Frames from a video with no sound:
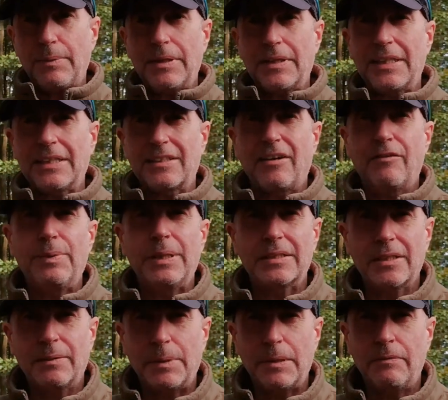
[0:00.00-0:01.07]
of things that I've picked
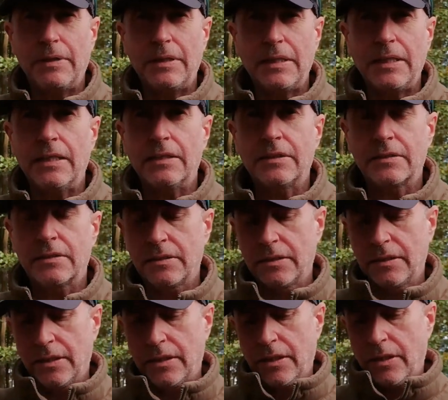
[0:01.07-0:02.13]
up over the years.
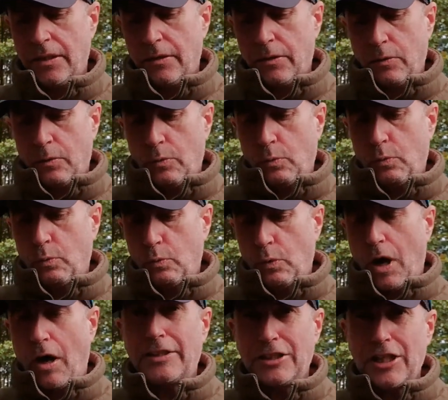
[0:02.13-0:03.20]

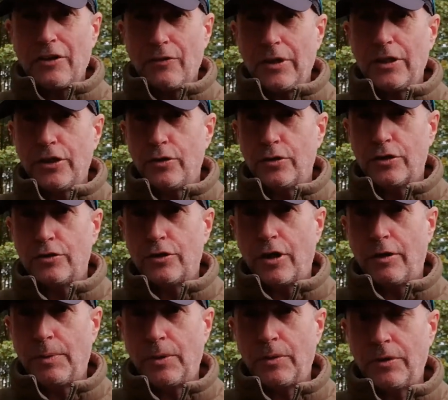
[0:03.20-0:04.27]
I generally use a
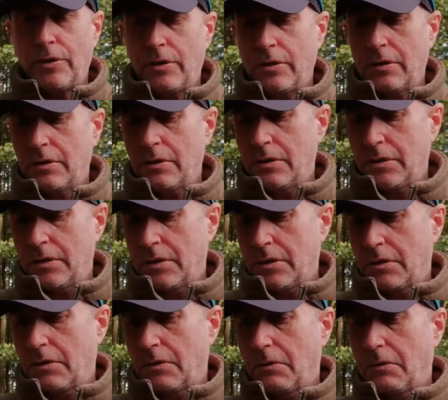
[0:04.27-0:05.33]
tripod.
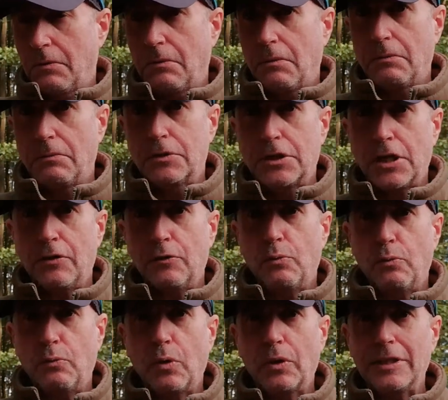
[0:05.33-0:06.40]
So
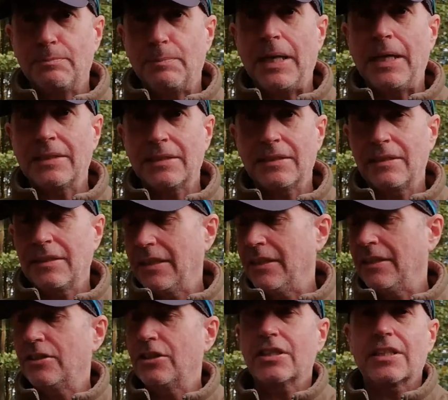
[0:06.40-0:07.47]
what is best
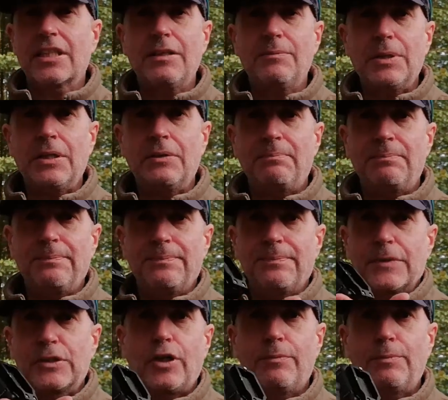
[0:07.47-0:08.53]
is just keep your
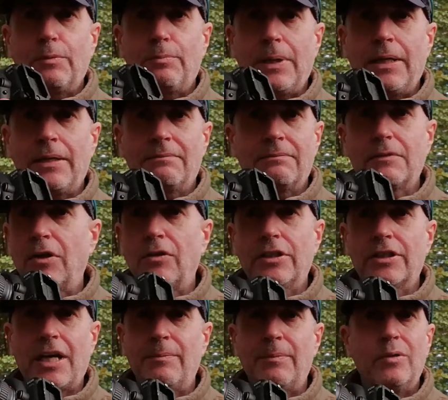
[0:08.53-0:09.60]
tripod plate on your
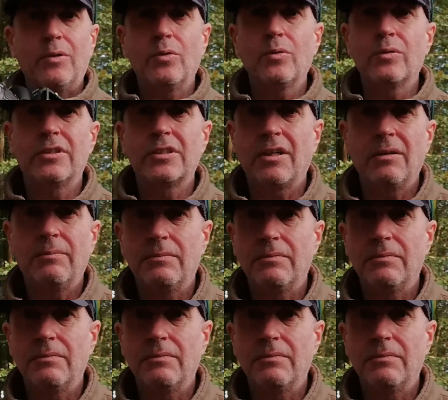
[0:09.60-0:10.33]
camera all the time.